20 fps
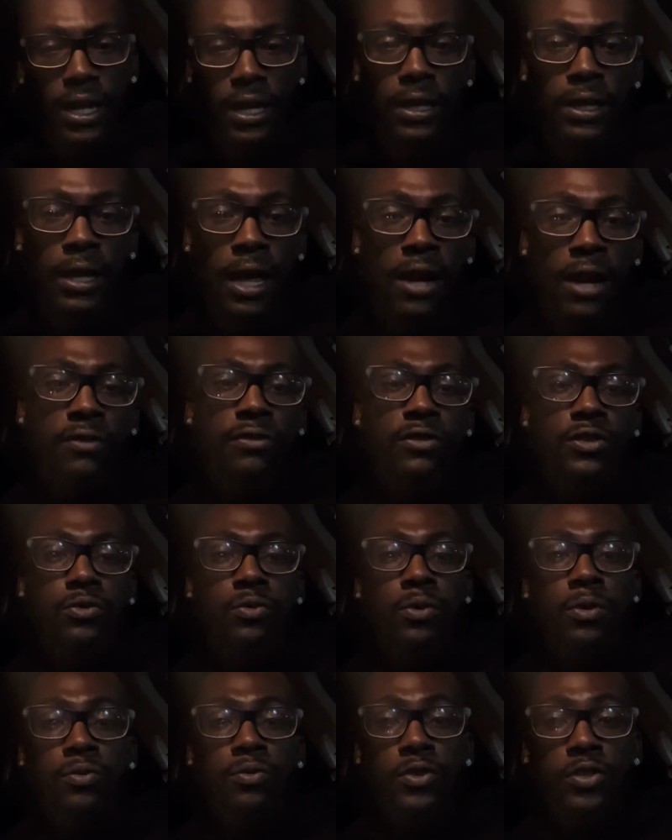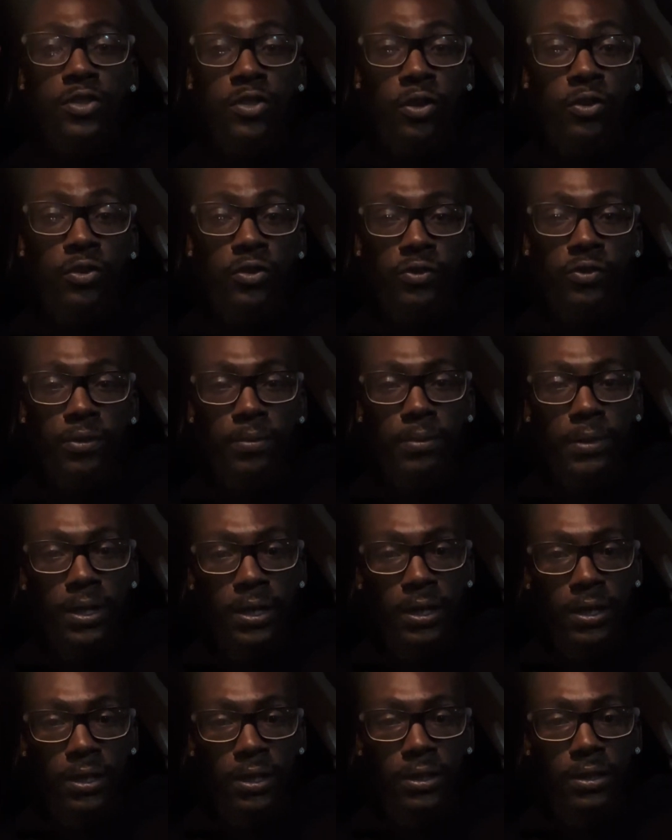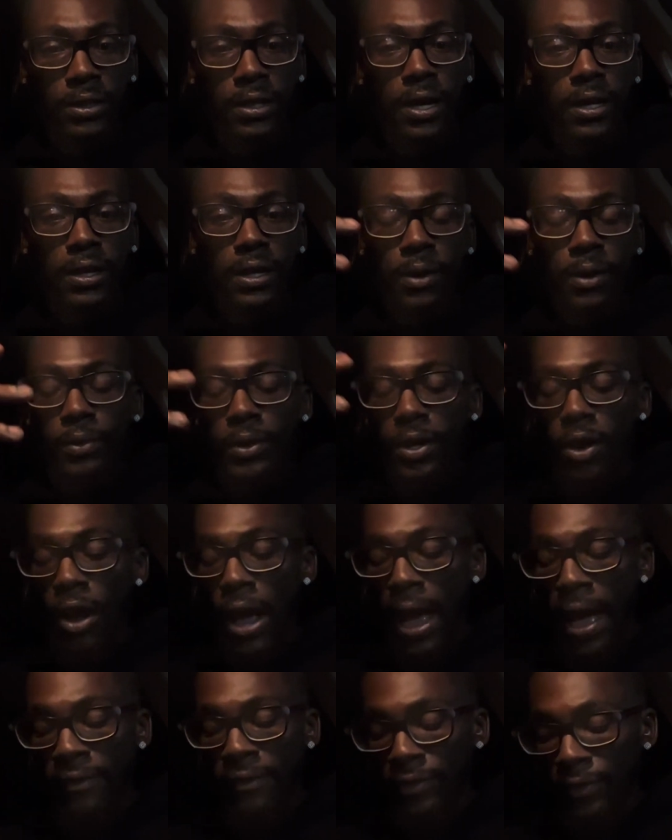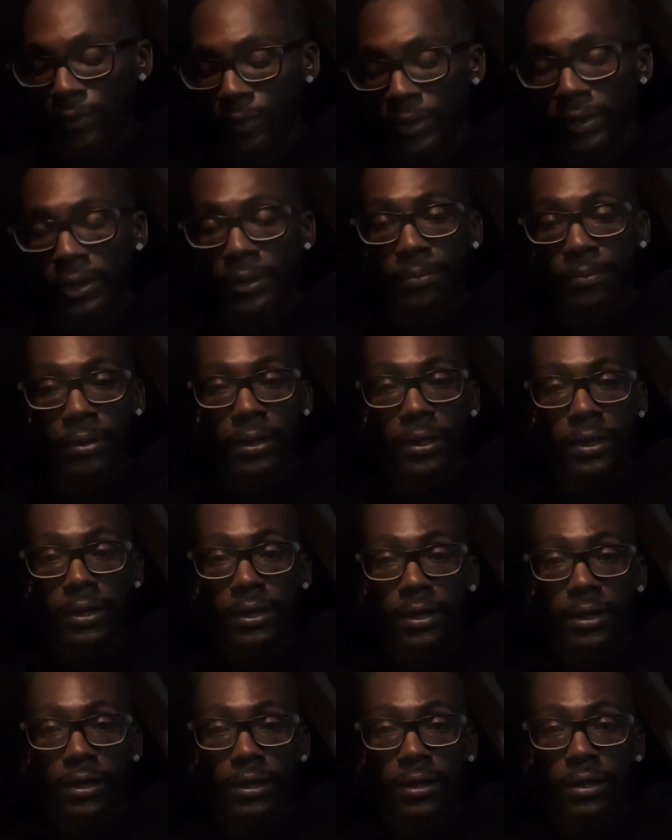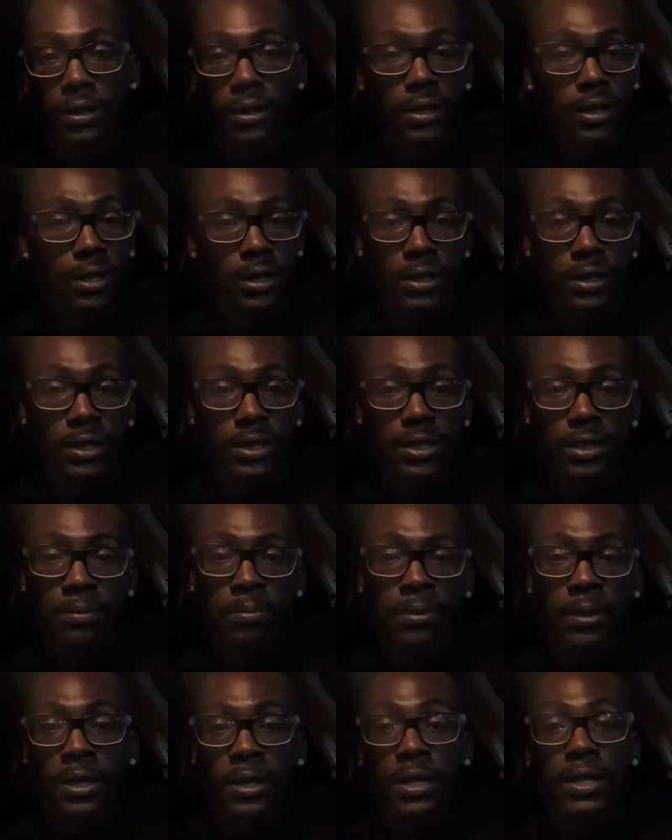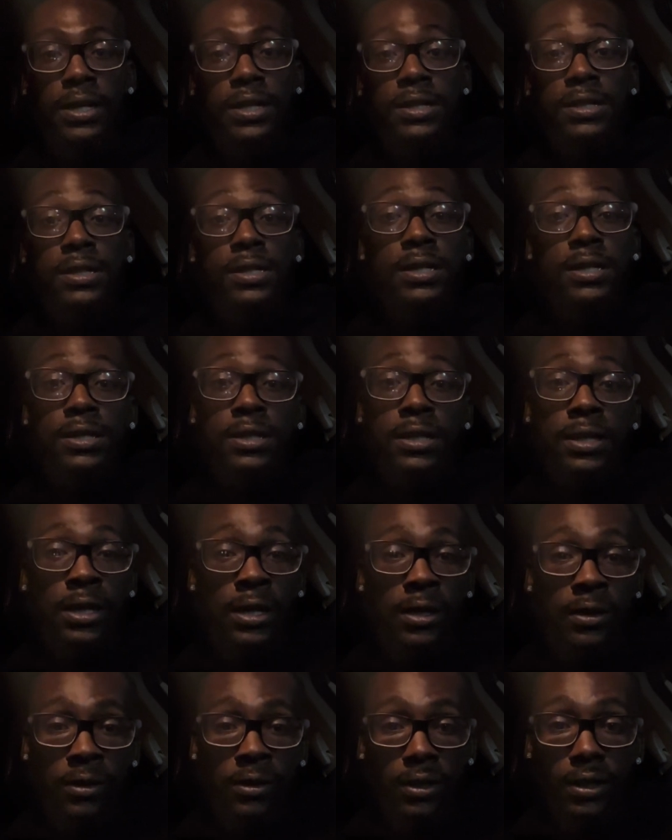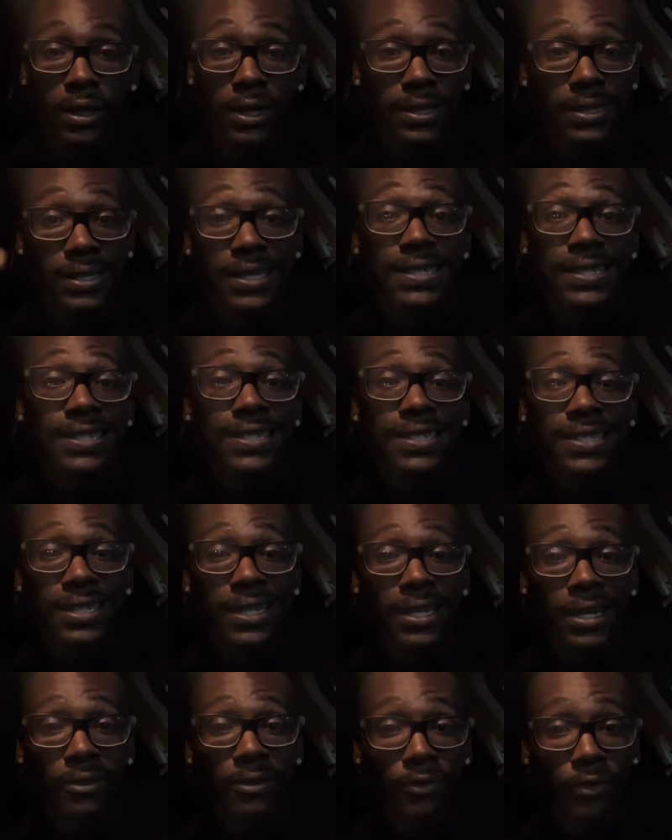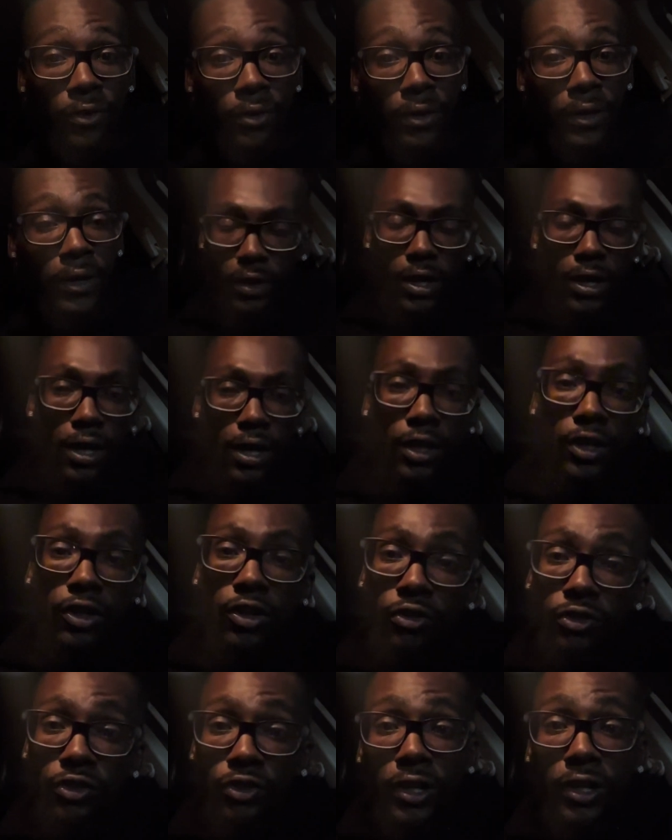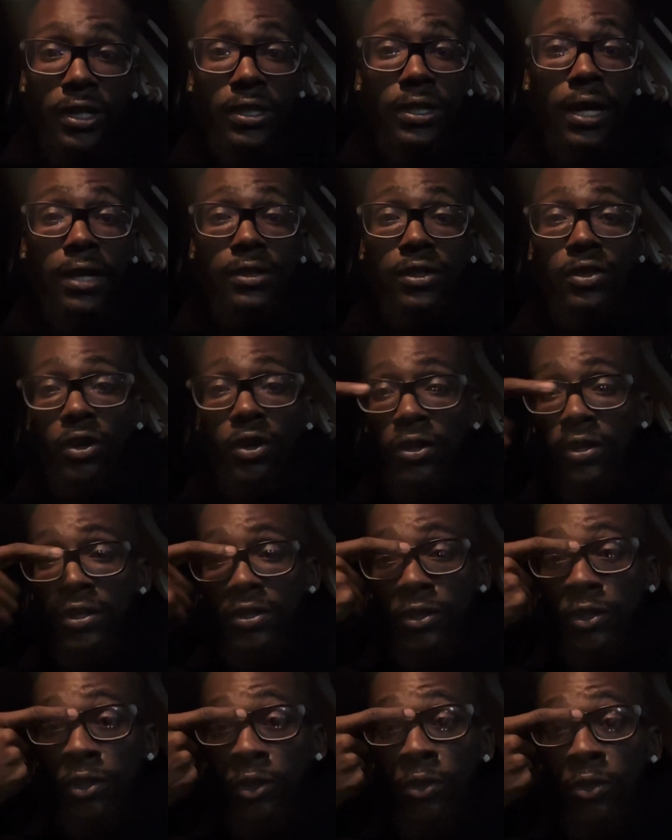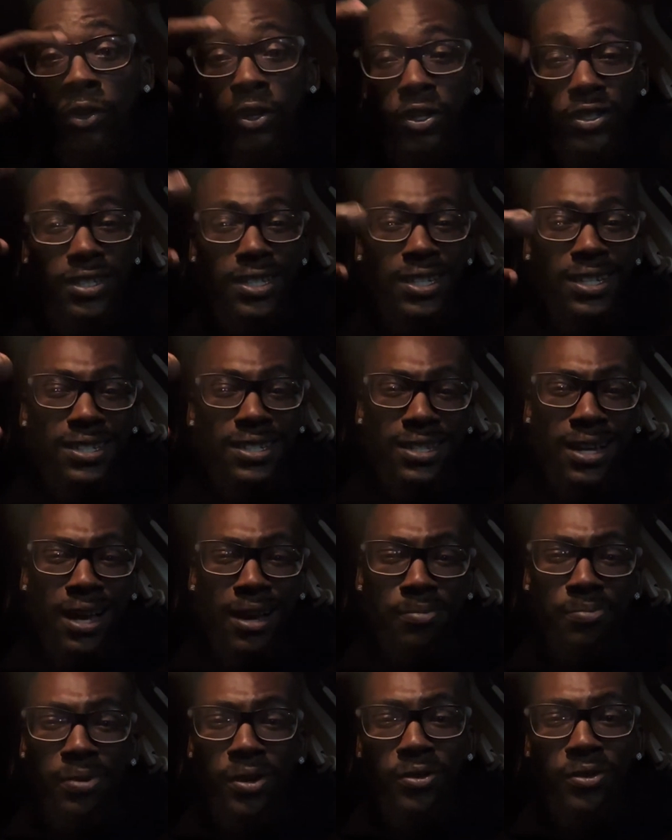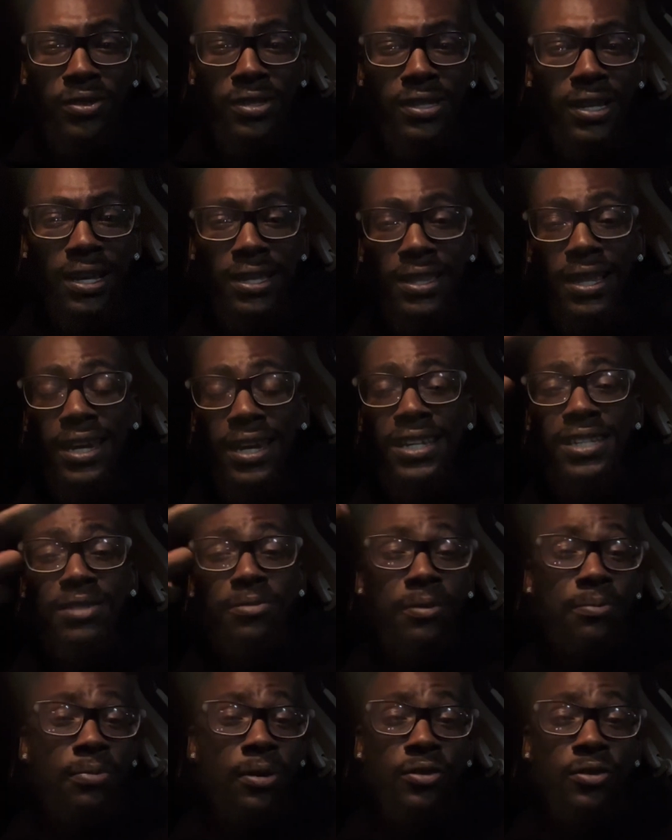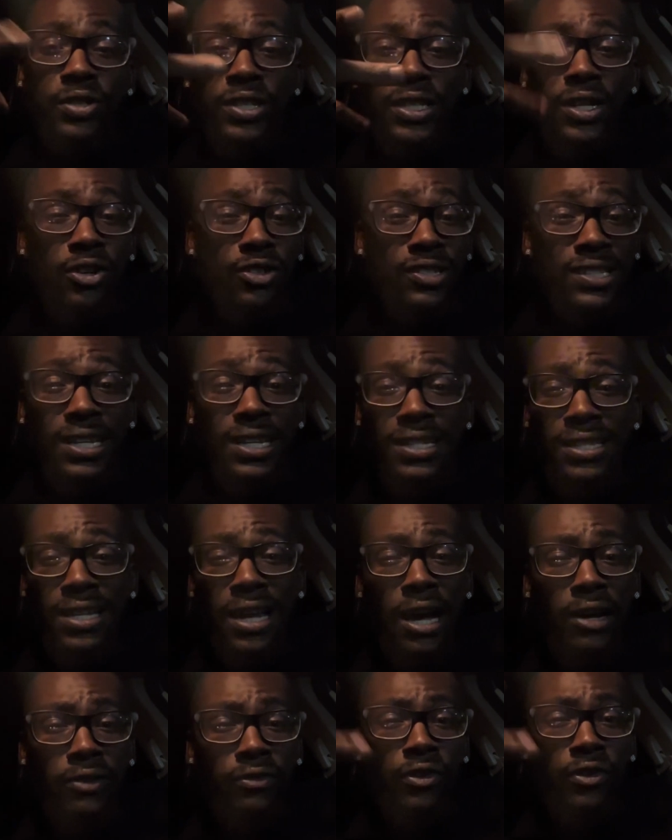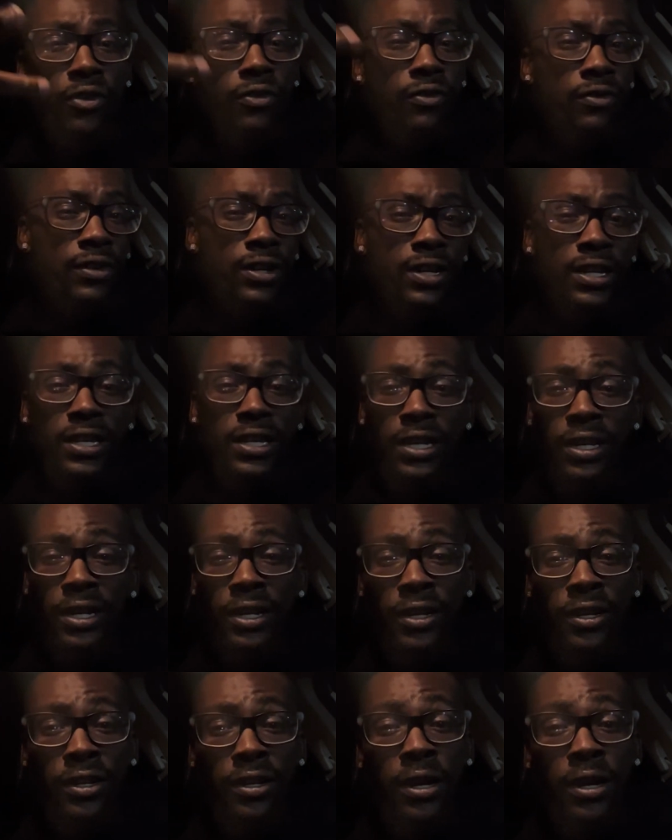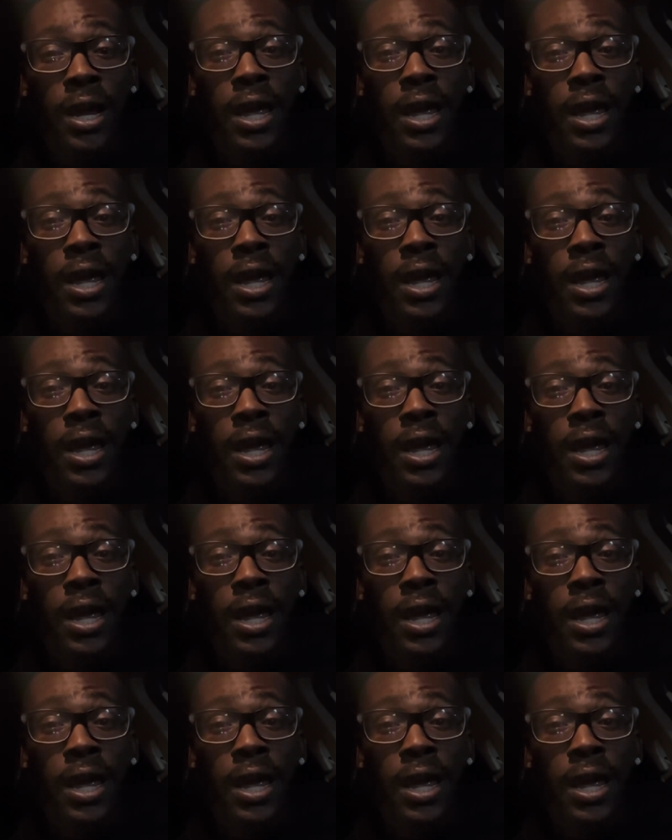a lot of us want results from things that we haven't really put the discipline and consistency in for it. You know, it's crazy. I saw this dude on TikTok post saying that he's been posting on TikTok for over a year